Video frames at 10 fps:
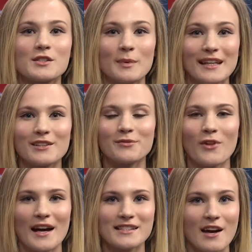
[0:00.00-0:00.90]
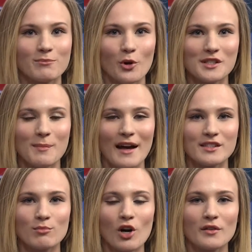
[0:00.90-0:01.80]
Speaking of Flagstaff boys
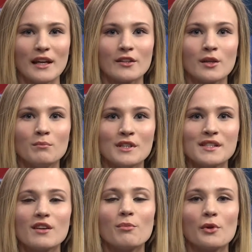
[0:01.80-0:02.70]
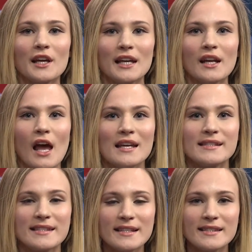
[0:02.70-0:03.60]
basketball, they're in the midst of playing
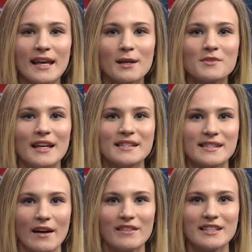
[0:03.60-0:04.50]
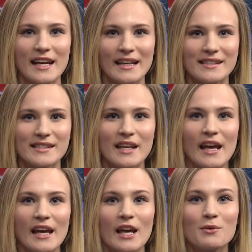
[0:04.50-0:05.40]
six games in seven days.
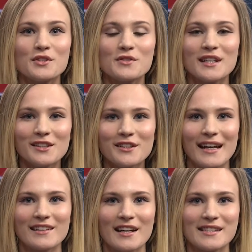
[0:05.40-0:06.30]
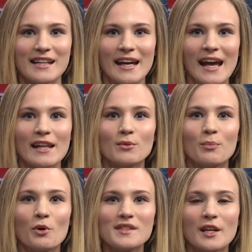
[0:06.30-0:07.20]
It was their senior night last night, and the
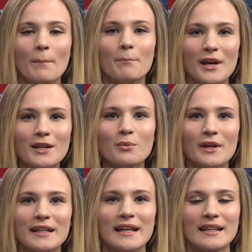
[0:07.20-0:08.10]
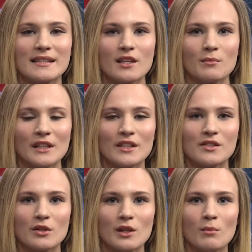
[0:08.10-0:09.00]
boys had a big win against the
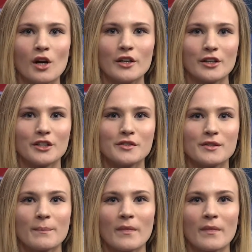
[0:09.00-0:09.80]
Mingus Union Marauders.